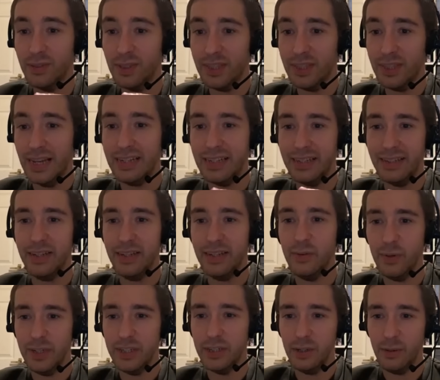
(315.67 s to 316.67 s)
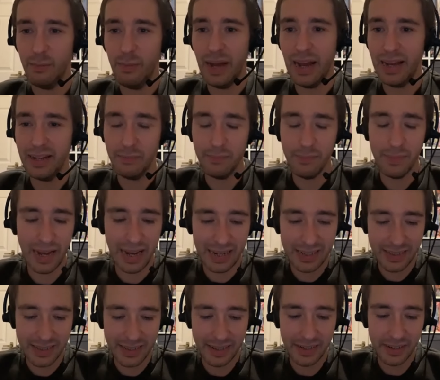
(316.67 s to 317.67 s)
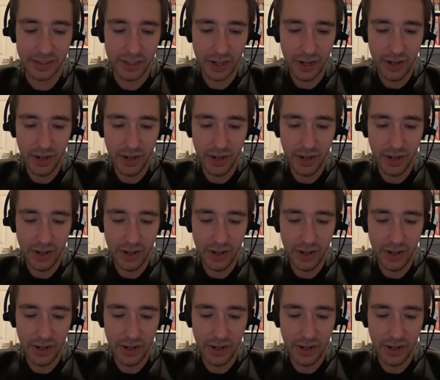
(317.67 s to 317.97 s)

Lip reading: said in the original passage,